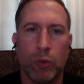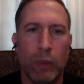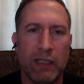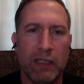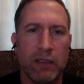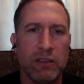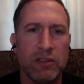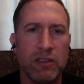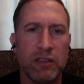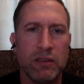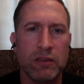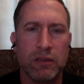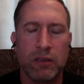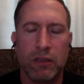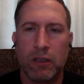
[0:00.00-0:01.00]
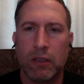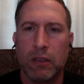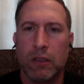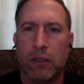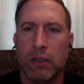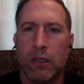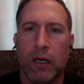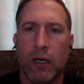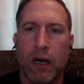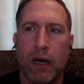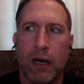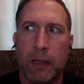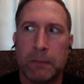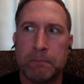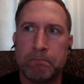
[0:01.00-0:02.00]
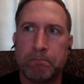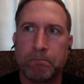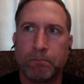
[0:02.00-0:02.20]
weaknesses. And,